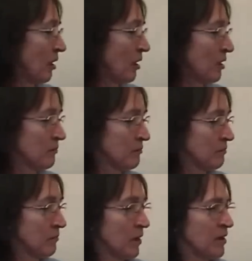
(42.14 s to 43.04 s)
Um,
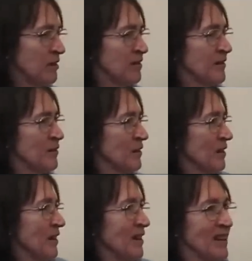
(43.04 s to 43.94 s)
I, don't,
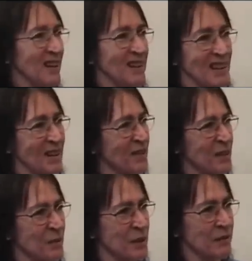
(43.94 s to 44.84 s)
I, I, don't
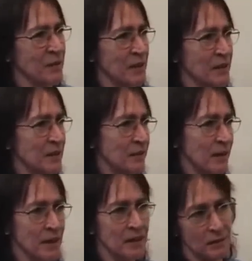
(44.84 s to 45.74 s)
think we even need to
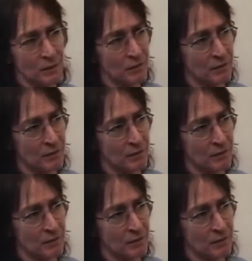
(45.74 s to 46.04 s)
define it.